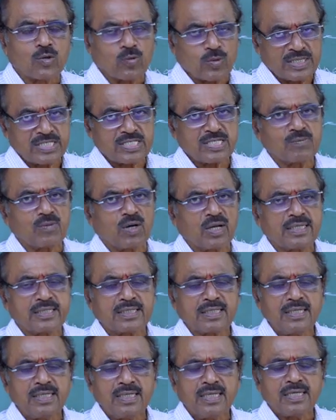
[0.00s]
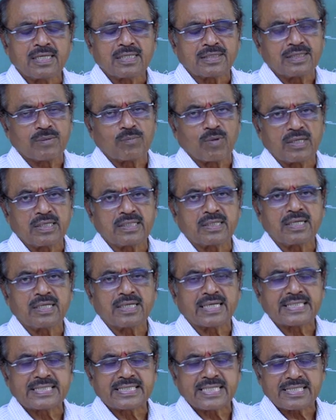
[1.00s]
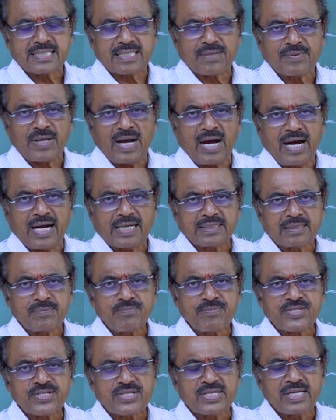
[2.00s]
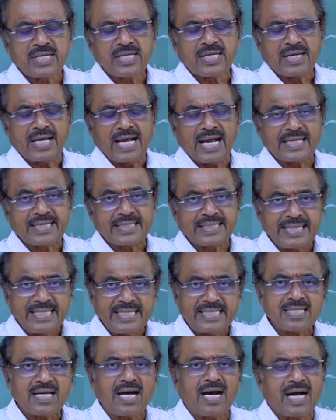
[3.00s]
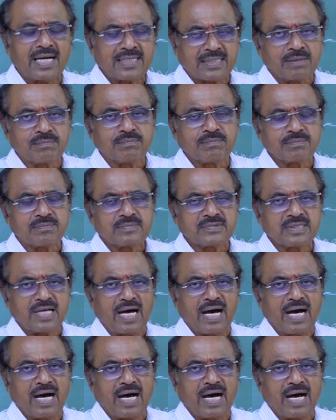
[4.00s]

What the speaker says: What is a molecule? The molecule consists of the atoms, and these atoms,